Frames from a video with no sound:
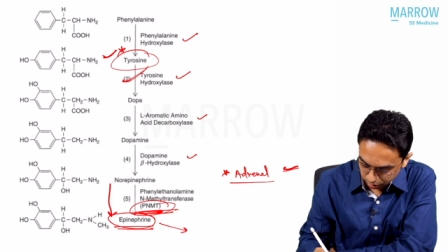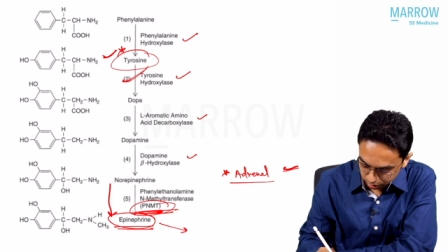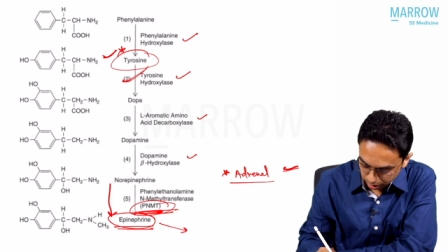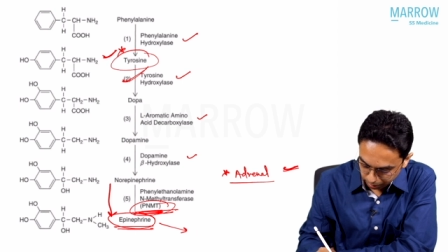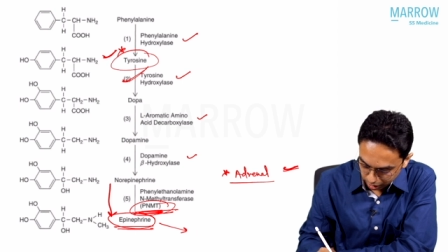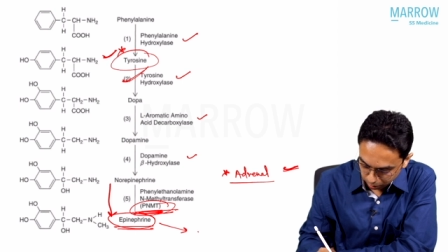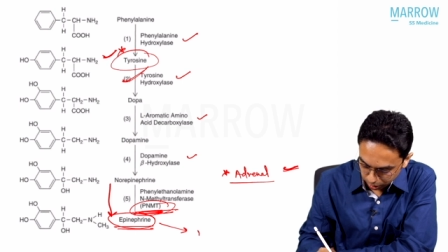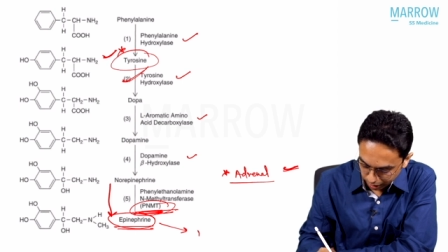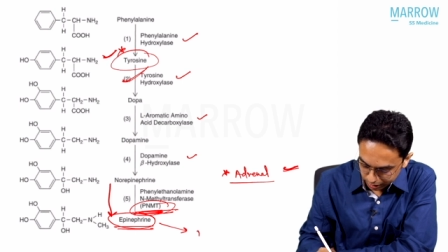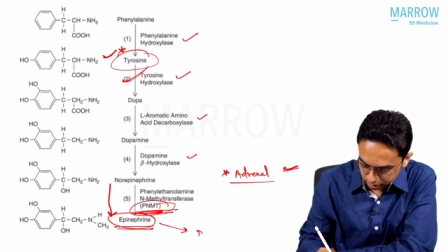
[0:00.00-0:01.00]
the
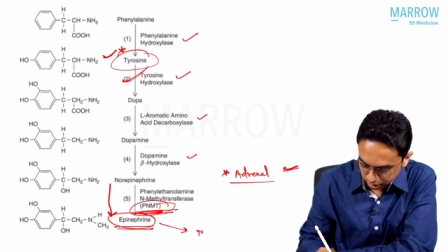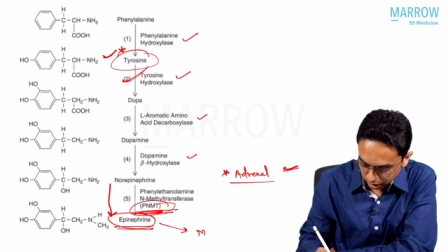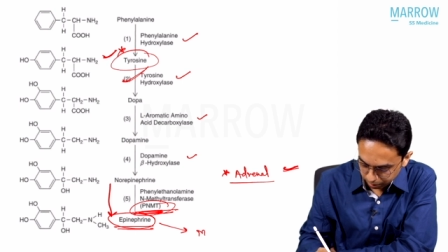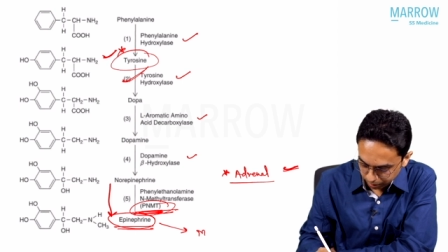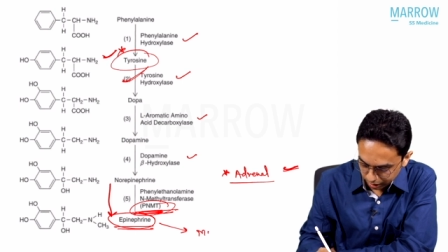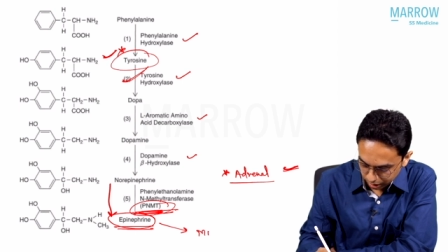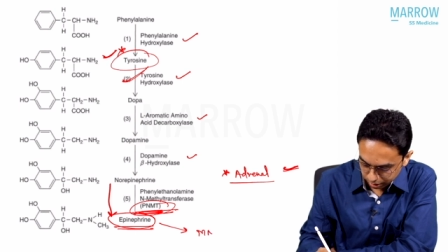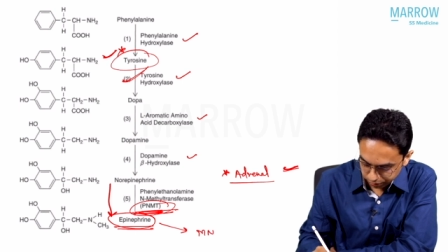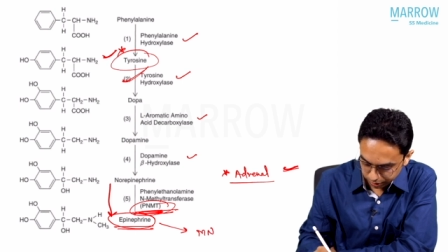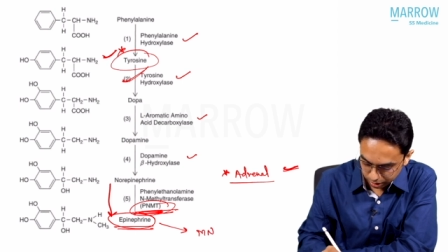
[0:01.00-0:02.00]
metabolites are
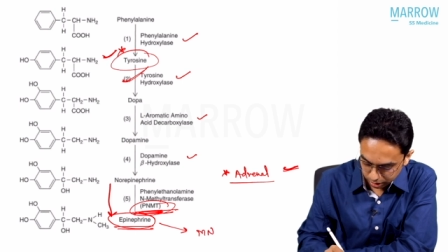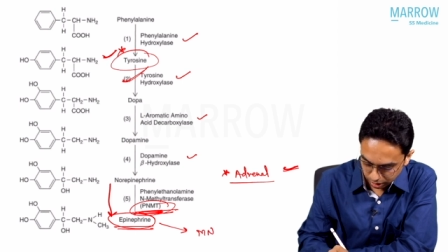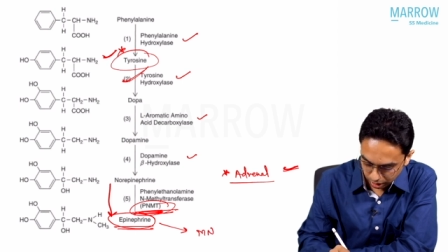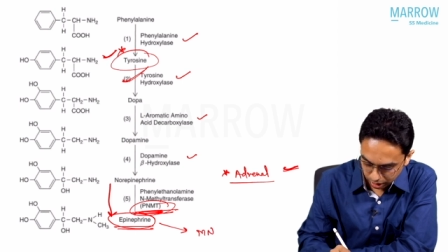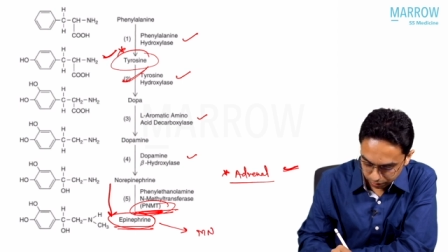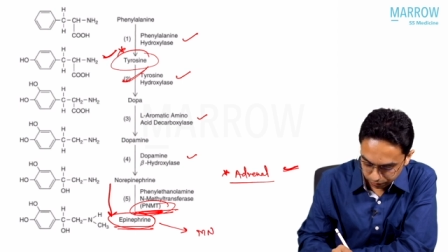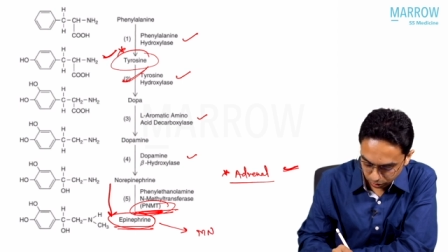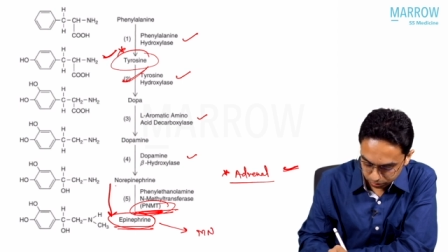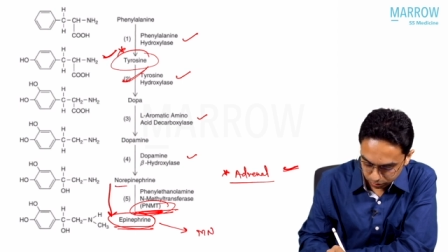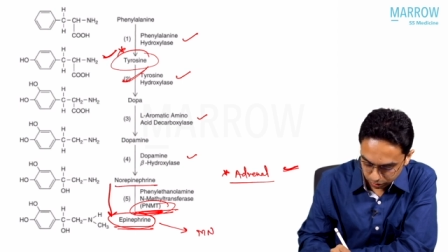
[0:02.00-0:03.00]
metanephrine and
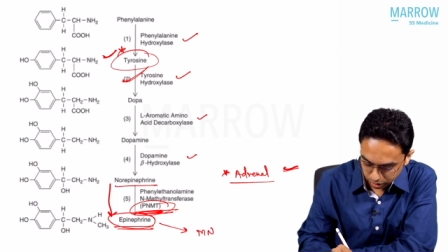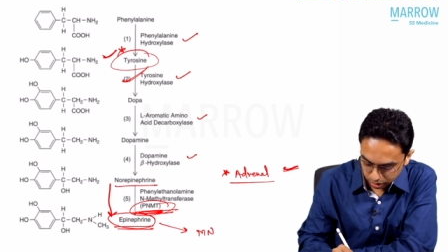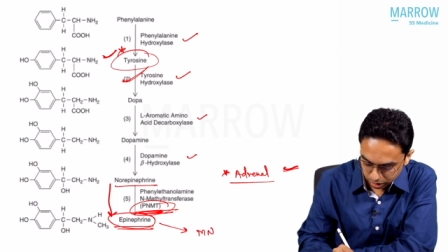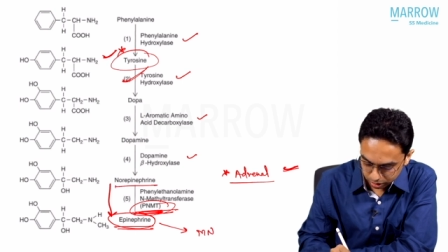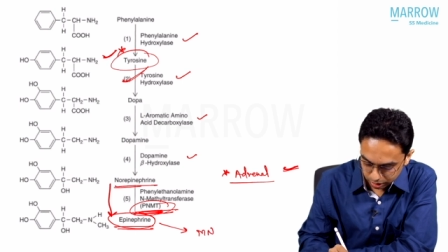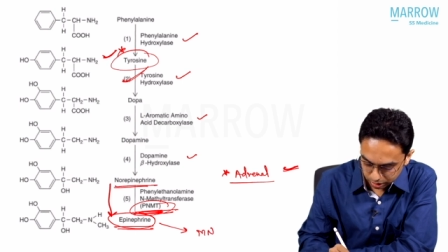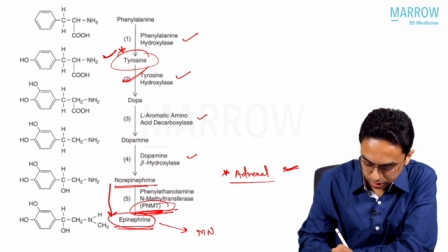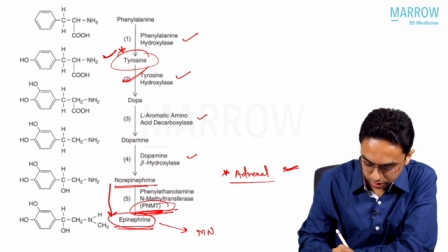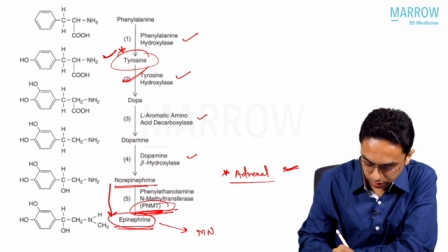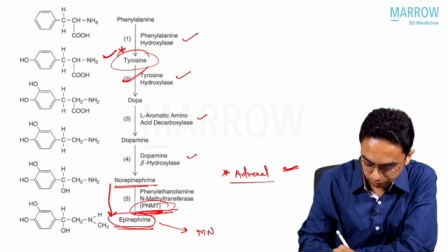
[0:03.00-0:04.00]
from uh,
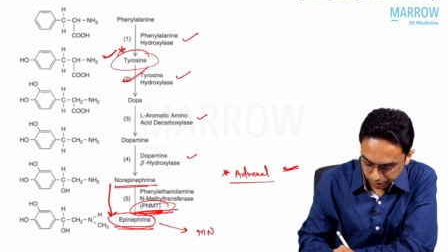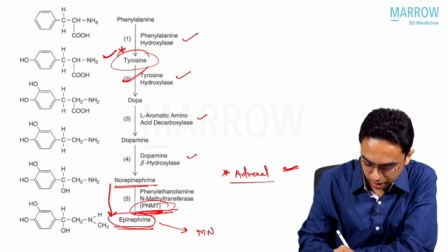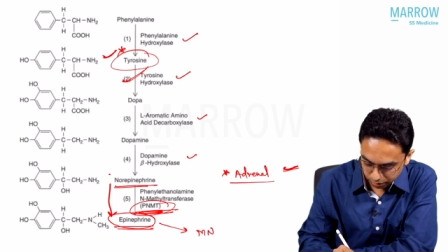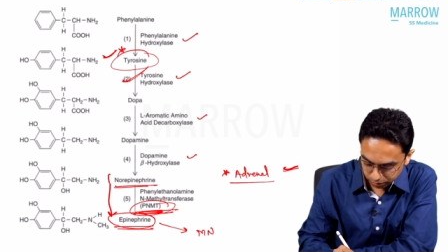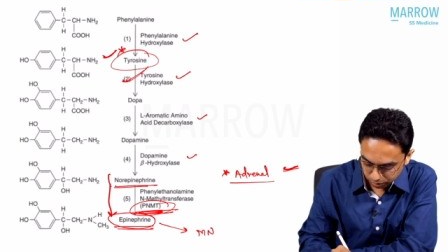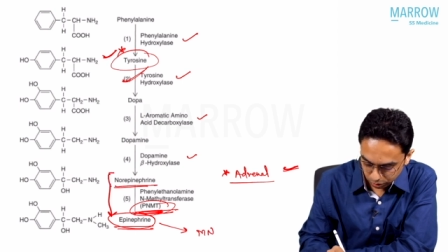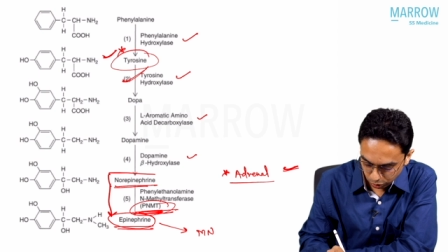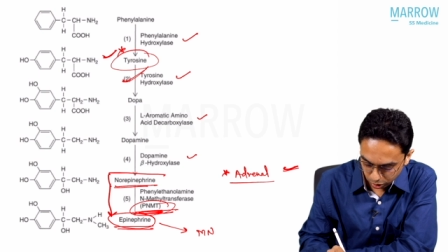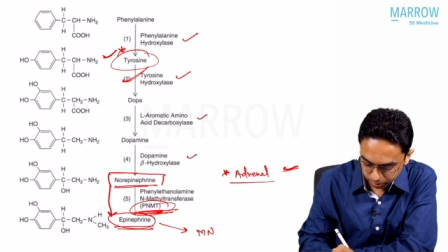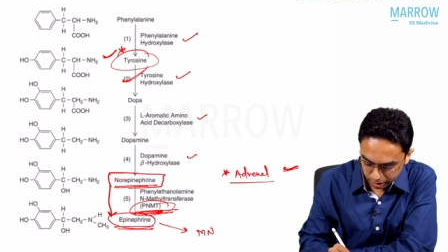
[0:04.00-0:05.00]
this we have
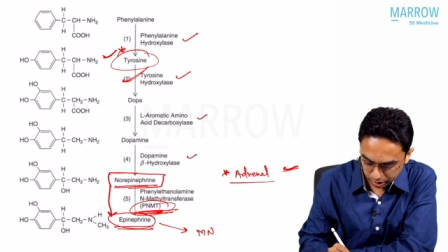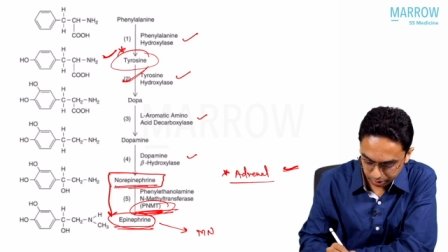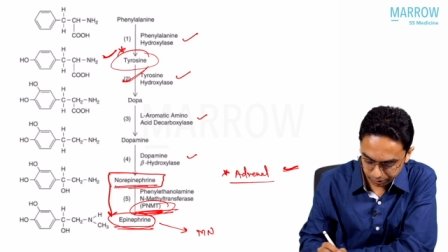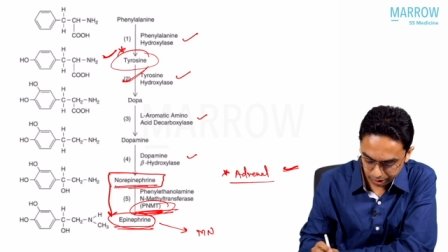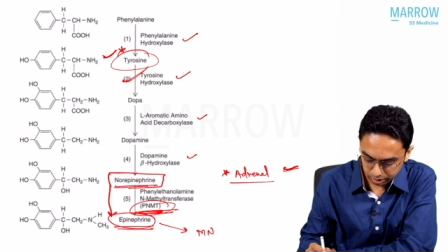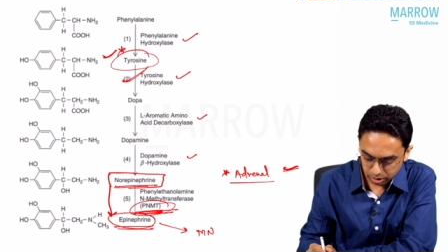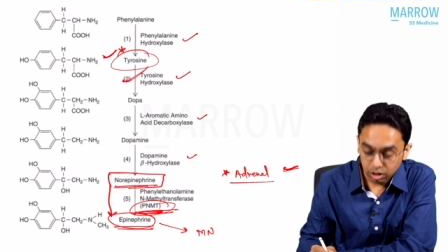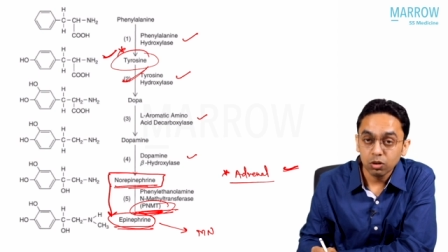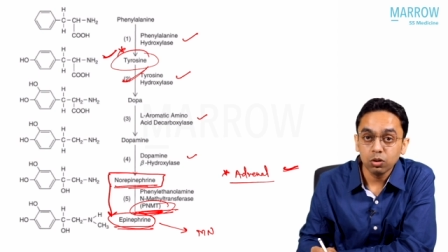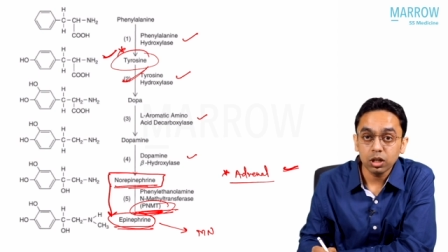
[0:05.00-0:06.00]
normetanephrine.
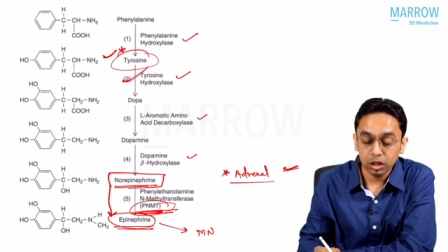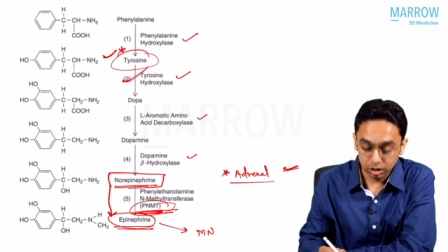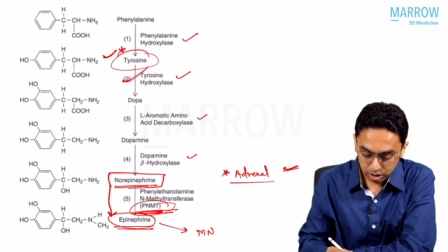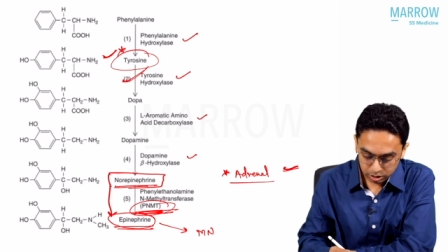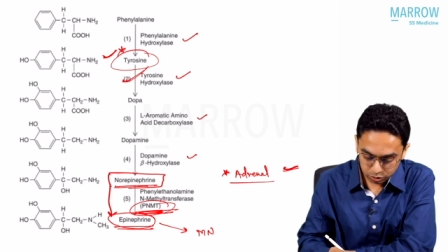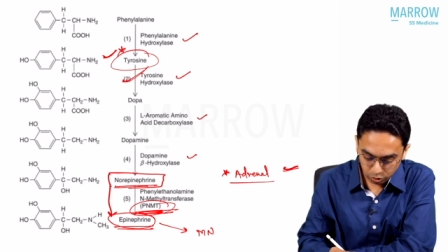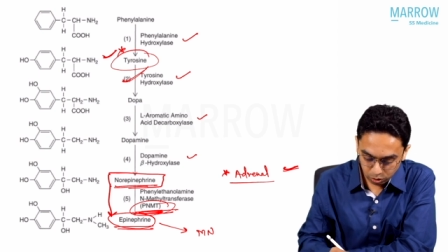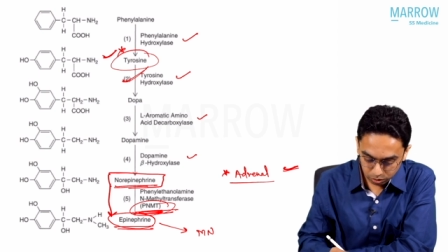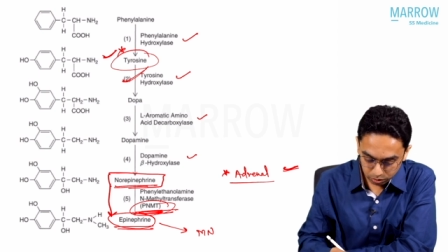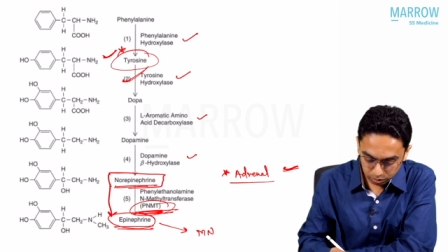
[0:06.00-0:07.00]
Okay.
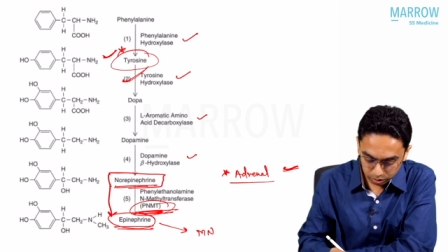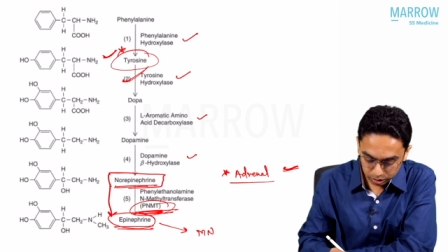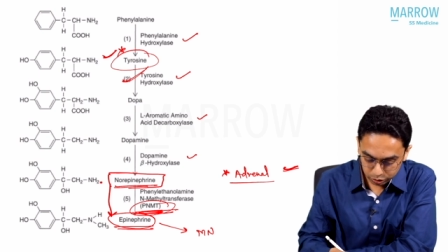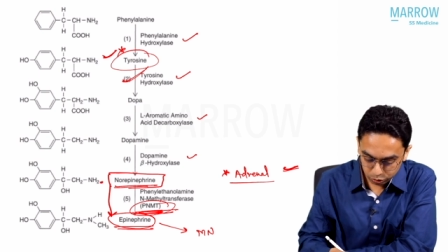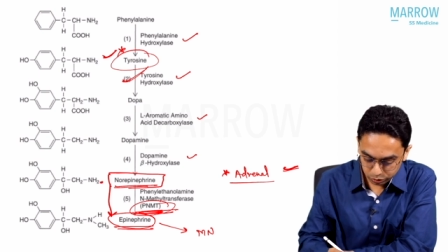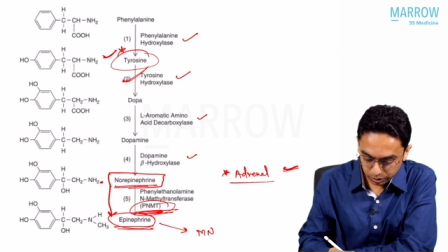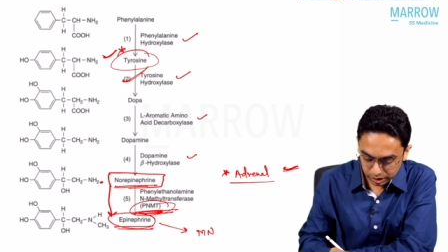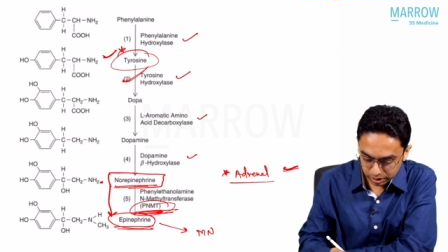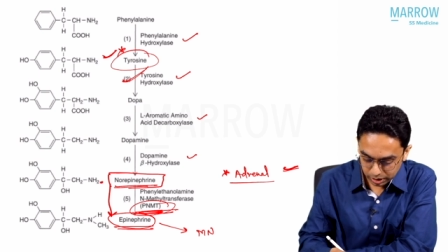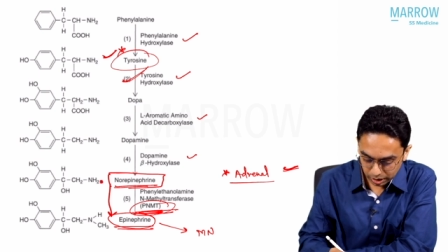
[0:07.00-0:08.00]
So
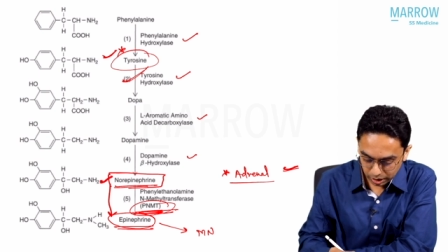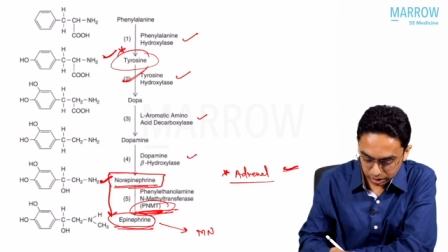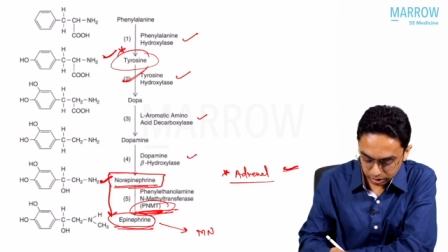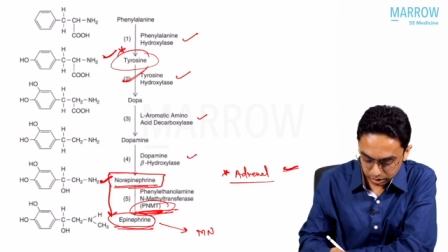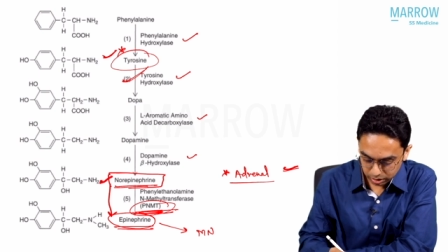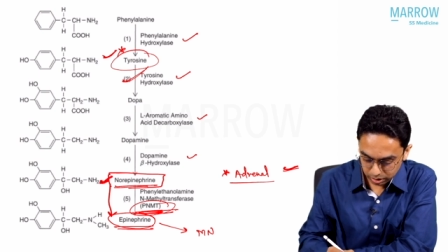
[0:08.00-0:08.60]
usually they are